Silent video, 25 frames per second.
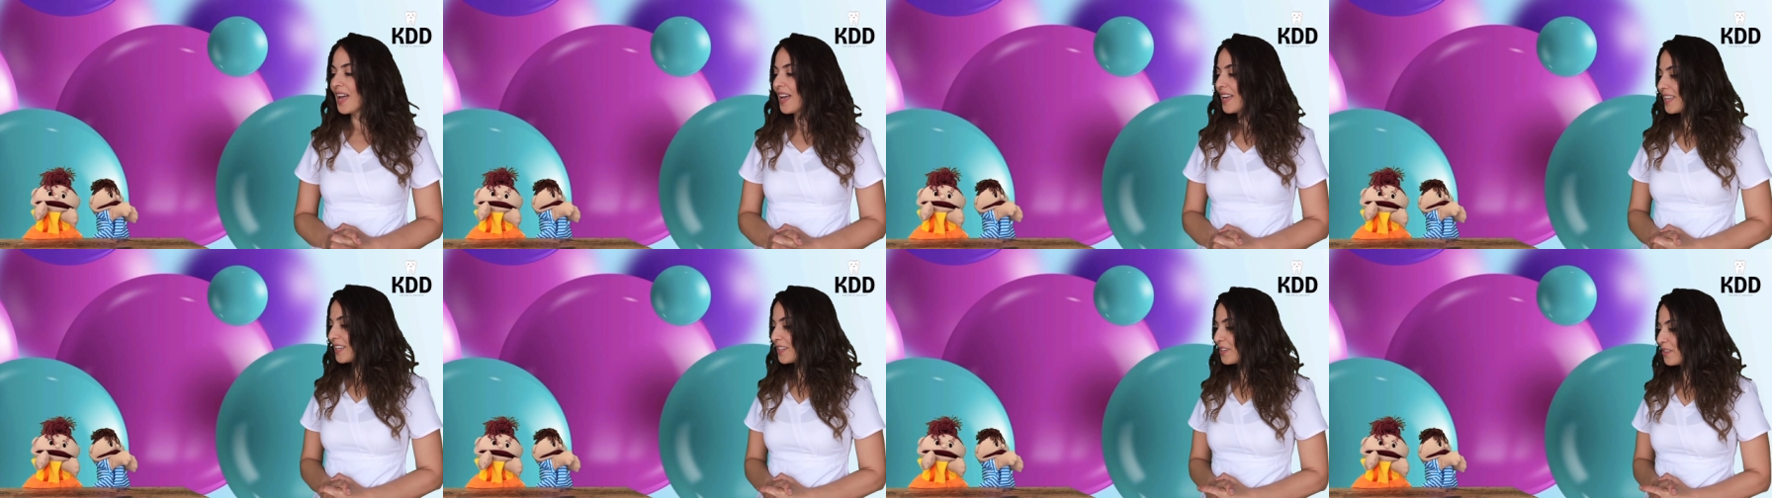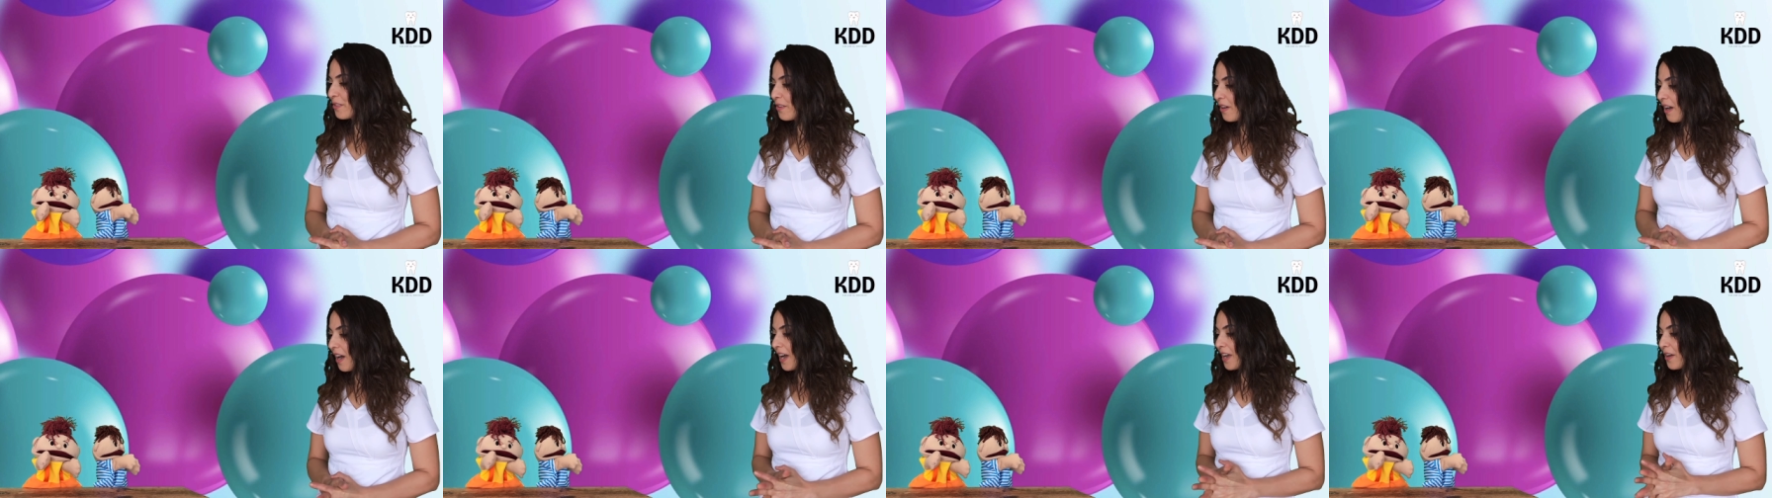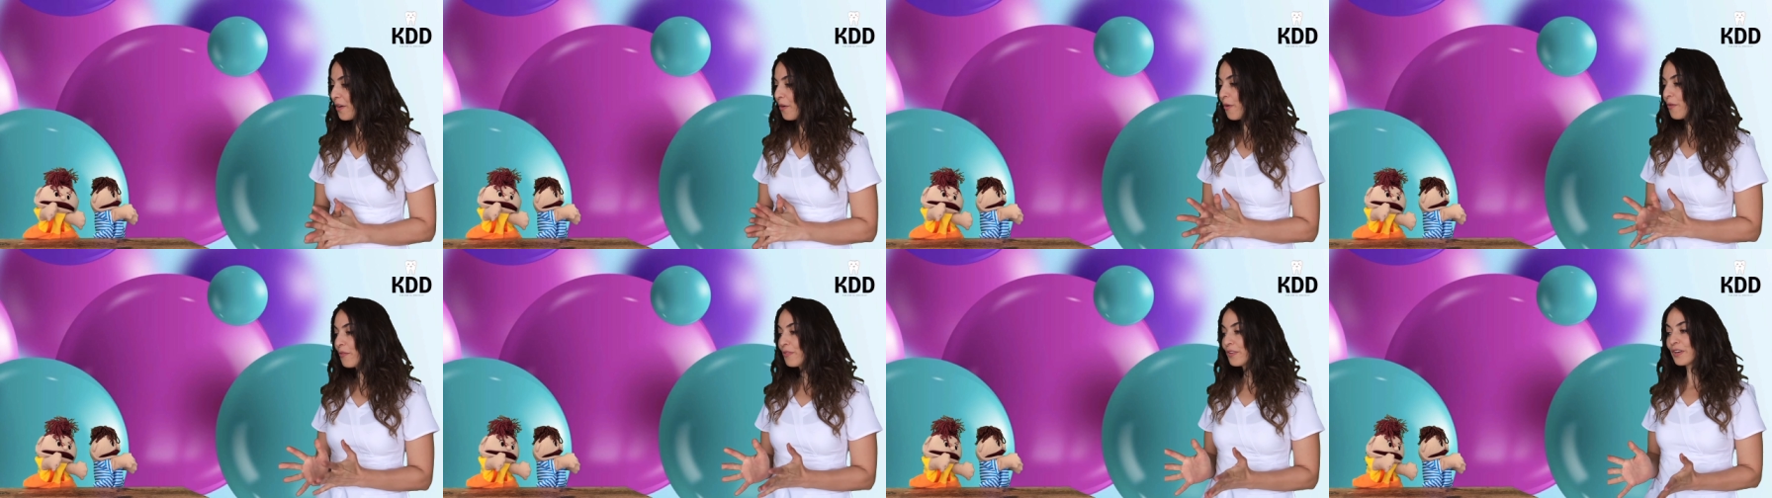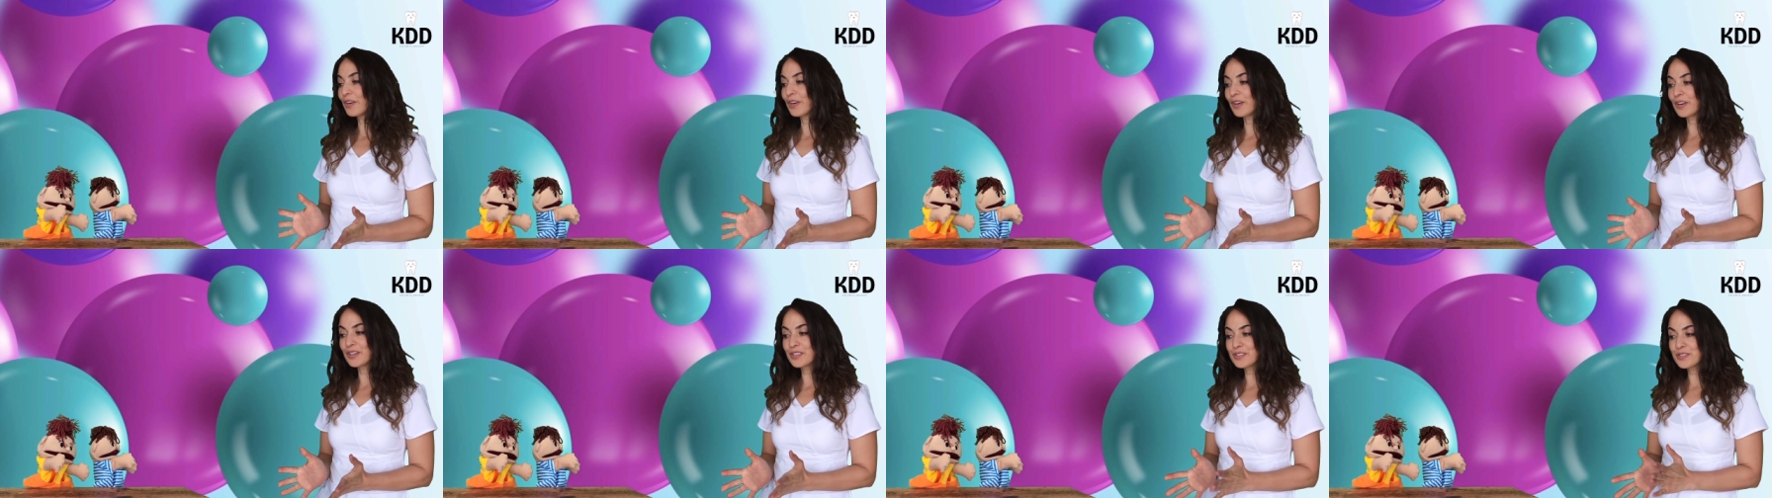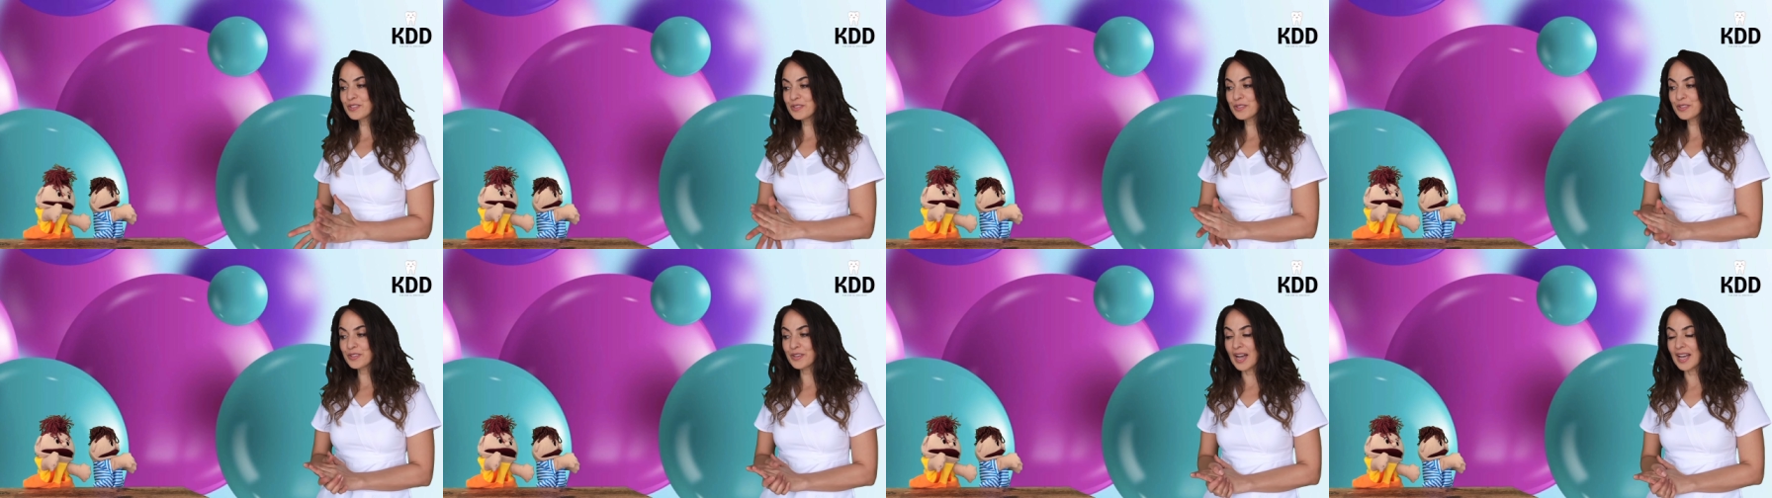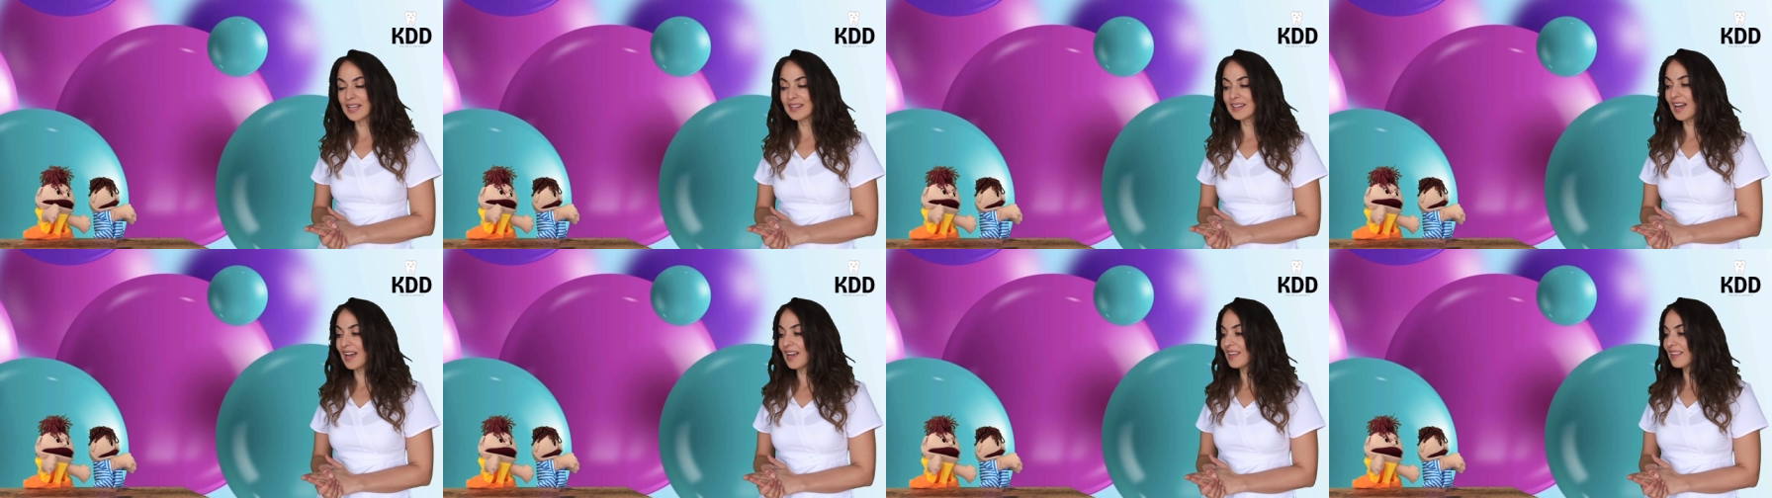You know, I overheard you
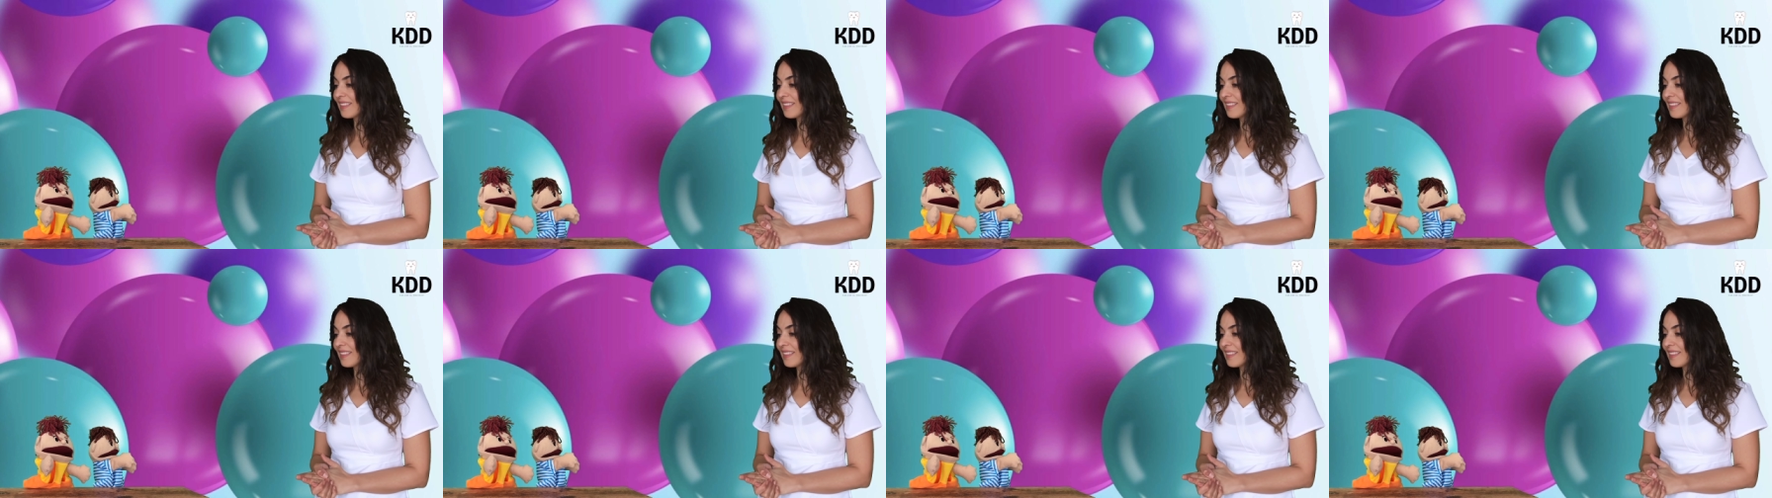and I